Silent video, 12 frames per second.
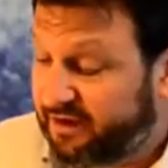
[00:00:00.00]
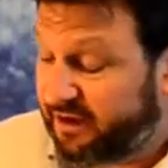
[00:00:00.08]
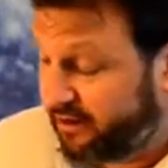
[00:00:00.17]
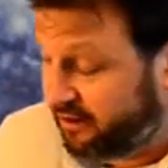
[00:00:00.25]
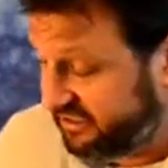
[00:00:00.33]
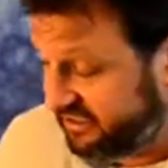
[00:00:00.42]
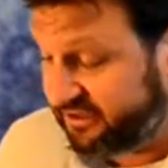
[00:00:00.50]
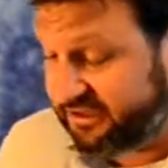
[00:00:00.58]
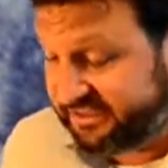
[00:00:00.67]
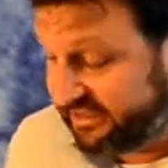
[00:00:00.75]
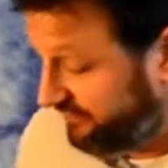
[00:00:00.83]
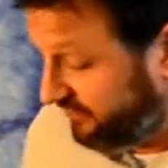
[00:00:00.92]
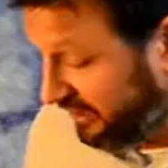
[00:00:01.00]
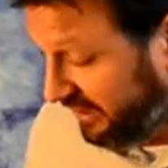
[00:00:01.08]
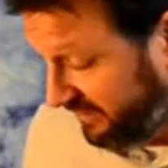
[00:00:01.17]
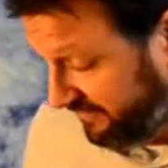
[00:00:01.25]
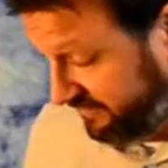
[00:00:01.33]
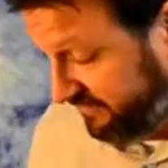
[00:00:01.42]
in here is going to save our
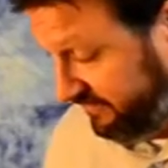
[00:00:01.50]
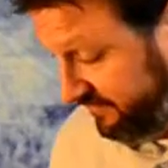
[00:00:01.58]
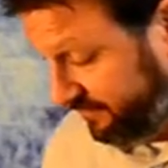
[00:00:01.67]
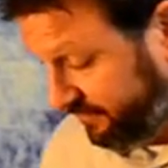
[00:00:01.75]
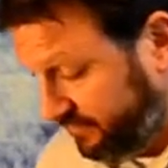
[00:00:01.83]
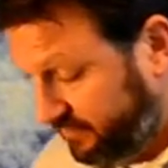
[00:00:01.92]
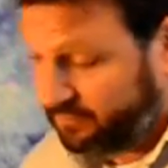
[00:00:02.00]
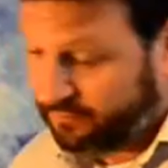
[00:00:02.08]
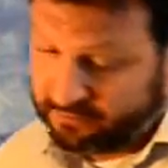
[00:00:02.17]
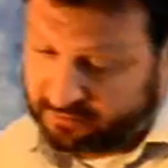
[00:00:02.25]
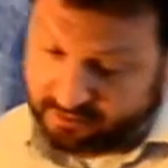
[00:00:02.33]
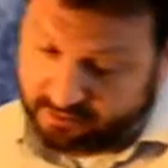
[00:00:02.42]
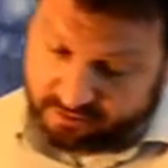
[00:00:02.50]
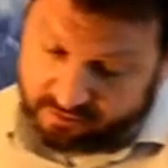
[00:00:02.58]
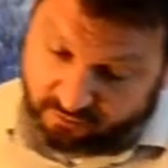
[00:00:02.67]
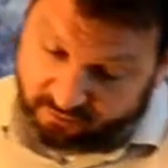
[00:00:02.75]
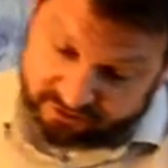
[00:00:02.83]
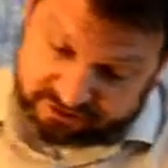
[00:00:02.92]
life.
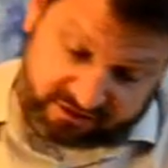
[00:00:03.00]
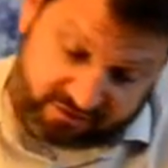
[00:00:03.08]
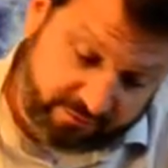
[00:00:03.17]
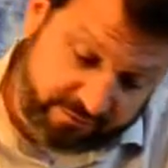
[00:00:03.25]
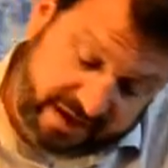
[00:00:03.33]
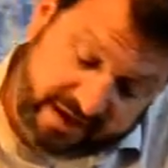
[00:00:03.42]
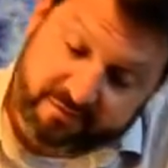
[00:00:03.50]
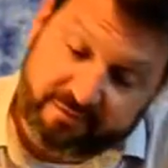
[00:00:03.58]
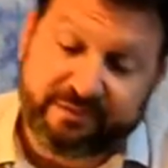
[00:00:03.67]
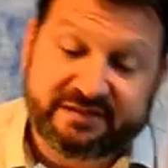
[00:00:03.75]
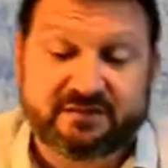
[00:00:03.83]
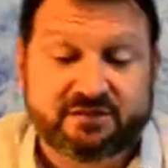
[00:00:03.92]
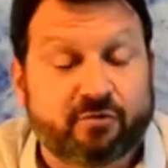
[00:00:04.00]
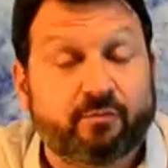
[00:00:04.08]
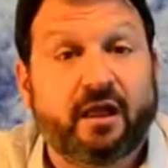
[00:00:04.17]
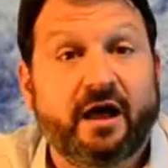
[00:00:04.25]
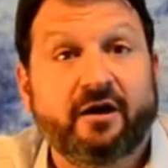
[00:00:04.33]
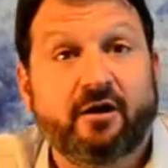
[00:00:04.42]
Well, there's a little business
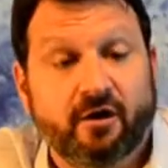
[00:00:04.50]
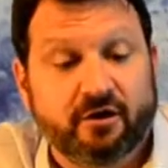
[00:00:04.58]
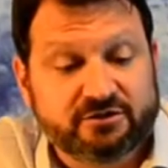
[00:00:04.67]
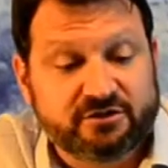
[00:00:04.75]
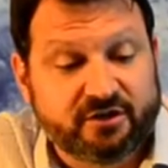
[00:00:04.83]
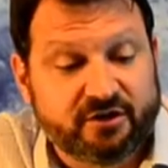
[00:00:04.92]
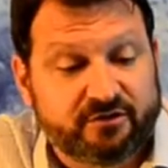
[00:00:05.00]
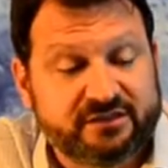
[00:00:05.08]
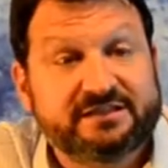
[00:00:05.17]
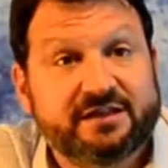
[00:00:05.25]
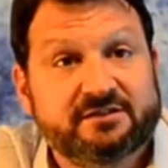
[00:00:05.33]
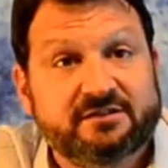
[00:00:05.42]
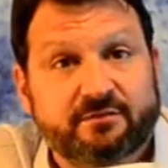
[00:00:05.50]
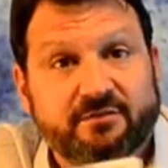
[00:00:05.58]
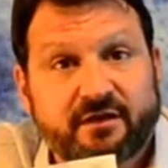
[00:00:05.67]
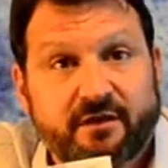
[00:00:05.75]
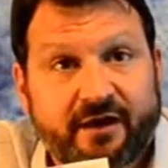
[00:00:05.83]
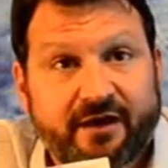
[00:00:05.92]
reply card, so you can always send something to
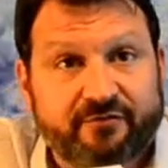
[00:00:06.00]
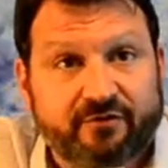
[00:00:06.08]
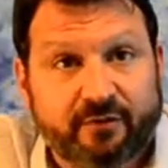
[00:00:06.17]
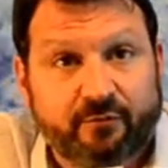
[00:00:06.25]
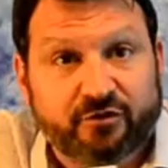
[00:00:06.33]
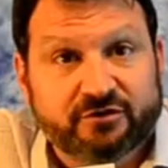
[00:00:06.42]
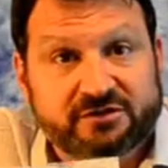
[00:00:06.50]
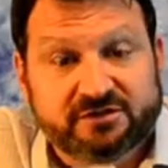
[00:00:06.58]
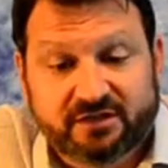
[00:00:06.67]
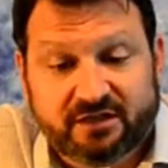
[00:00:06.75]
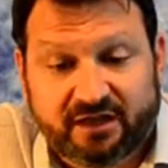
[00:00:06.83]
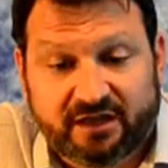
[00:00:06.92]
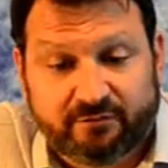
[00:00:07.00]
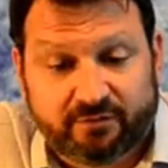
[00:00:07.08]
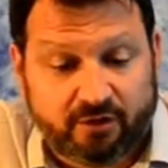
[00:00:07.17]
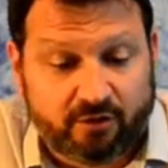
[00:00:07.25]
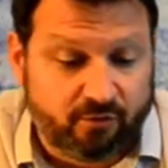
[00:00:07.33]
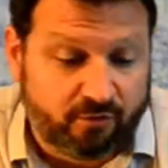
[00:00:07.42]
them after the emergency, letting them
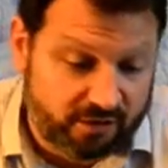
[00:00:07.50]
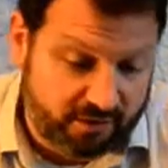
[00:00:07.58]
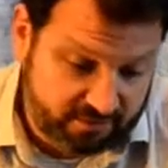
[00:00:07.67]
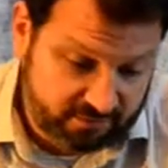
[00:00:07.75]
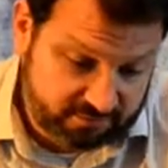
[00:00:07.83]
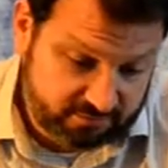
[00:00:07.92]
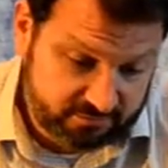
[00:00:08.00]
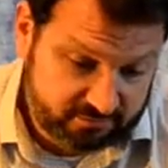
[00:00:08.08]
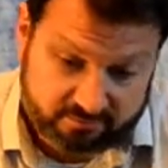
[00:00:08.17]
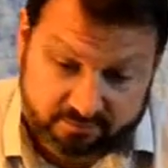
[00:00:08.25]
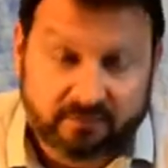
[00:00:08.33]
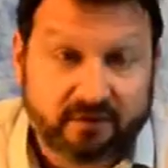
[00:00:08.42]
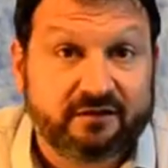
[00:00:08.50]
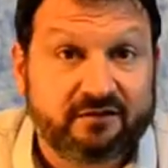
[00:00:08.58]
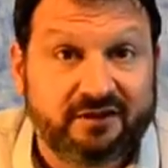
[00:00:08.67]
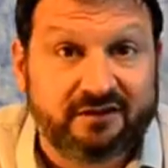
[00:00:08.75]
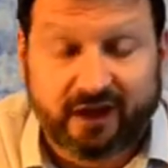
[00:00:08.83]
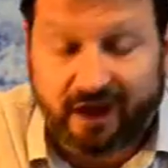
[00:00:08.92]
know
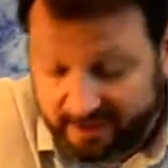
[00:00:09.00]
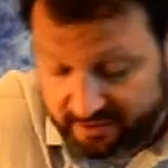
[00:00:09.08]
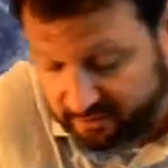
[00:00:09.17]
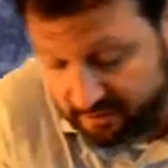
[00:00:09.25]
you died.